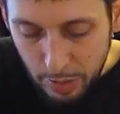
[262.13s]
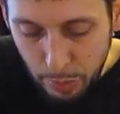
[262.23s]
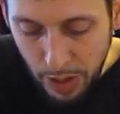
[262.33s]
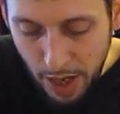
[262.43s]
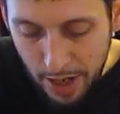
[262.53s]

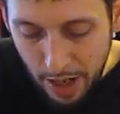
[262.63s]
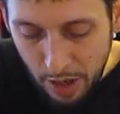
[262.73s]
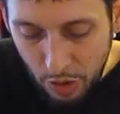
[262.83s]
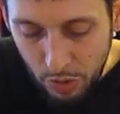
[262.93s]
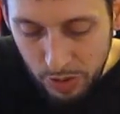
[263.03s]
but on our
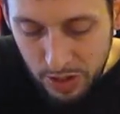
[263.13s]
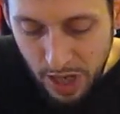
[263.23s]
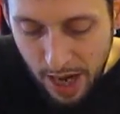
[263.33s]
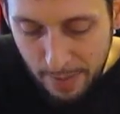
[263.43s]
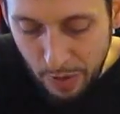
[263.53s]
own
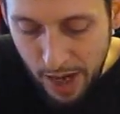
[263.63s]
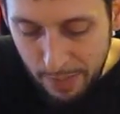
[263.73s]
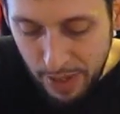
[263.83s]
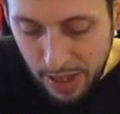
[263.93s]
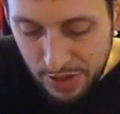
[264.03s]
time, right?
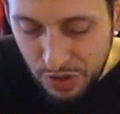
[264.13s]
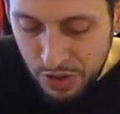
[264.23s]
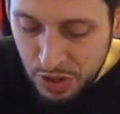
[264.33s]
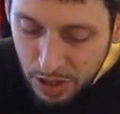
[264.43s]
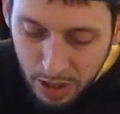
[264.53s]
Because
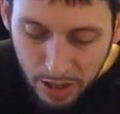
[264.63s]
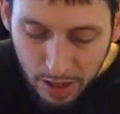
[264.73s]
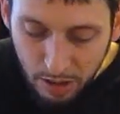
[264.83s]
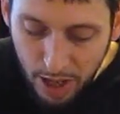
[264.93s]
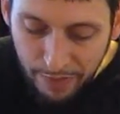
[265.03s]
there's
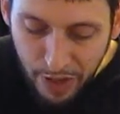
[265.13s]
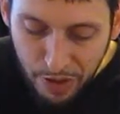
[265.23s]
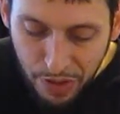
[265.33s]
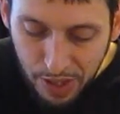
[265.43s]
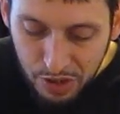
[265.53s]
a lot of other
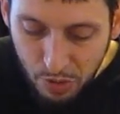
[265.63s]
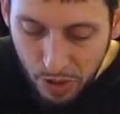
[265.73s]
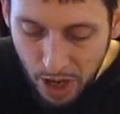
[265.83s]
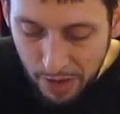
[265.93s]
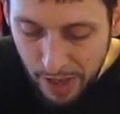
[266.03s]
things
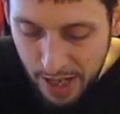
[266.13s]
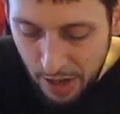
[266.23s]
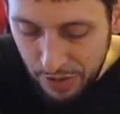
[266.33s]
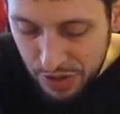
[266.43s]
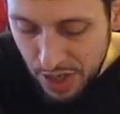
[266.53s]
going on right
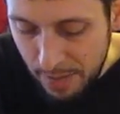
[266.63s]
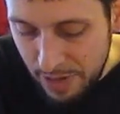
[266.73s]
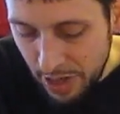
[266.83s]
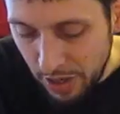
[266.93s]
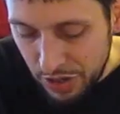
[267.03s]
now this time
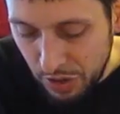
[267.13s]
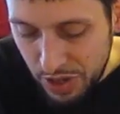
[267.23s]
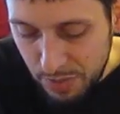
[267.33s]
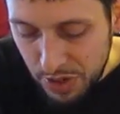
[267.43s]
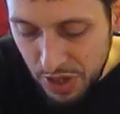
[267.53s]
of year. It's
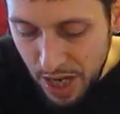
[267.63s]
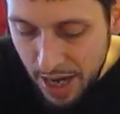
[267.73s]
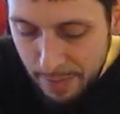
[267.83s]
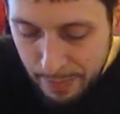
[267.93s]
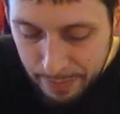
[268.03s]
Christmas time.